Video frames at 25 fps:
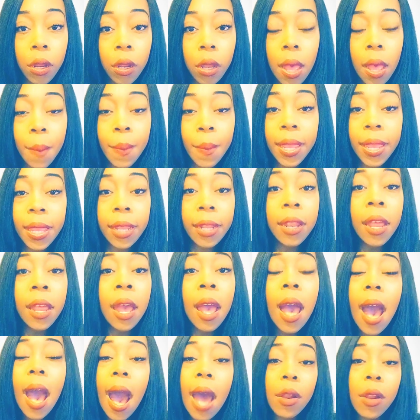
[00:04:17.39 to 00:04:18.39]
I mean,
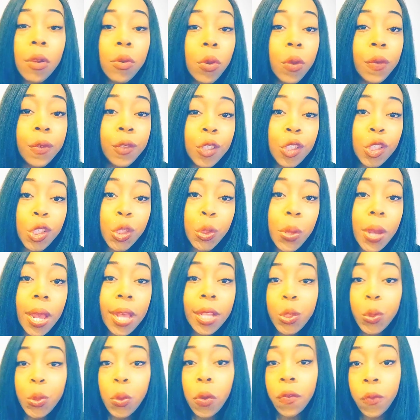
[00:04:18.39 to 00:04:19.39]
I don't know if she's
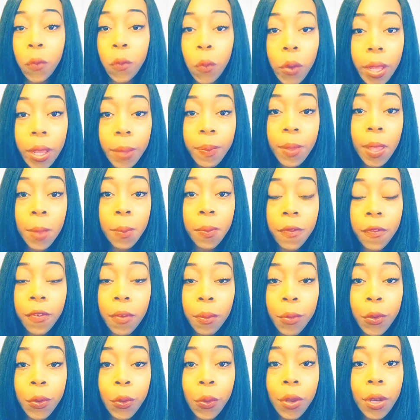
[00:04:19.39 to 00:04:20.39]
trying to avoid people
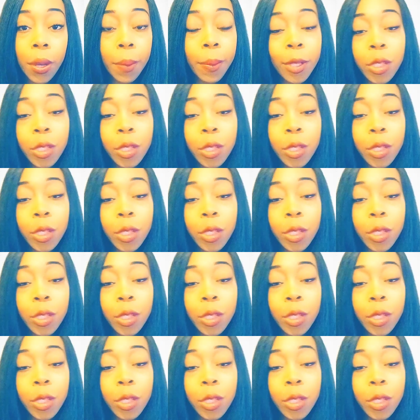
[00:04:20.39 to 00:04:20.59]
from doing it,